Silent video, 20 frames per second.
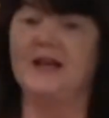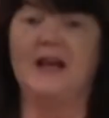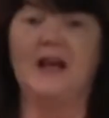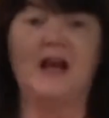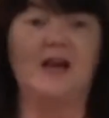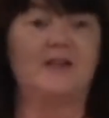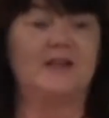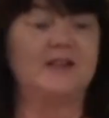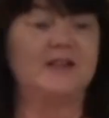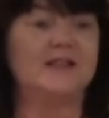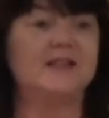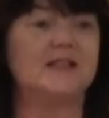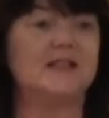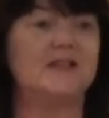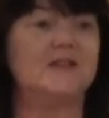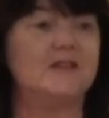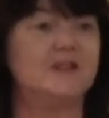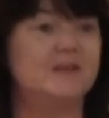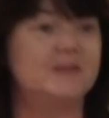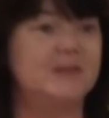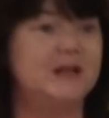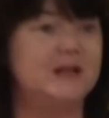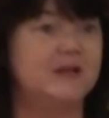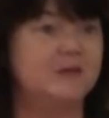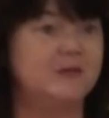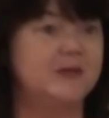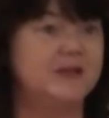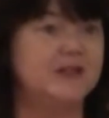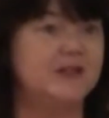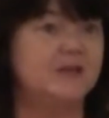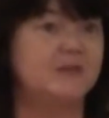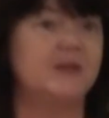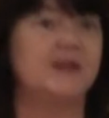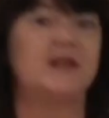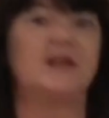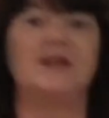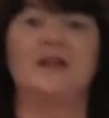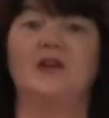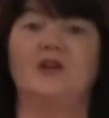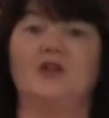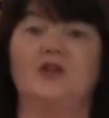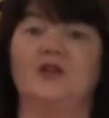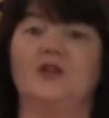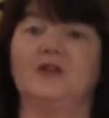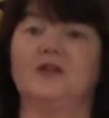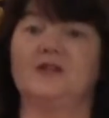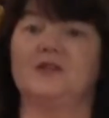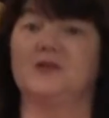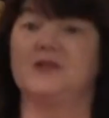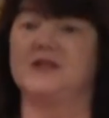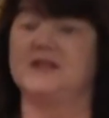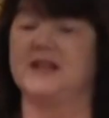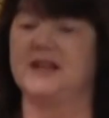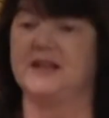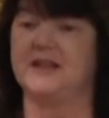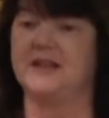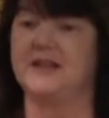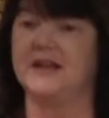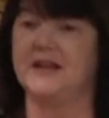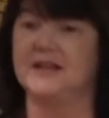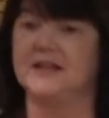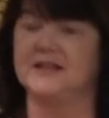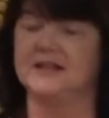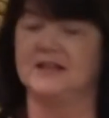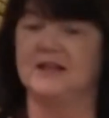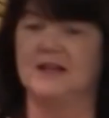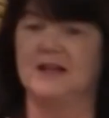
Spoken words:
having his evening meal with him, and then he could also stay the night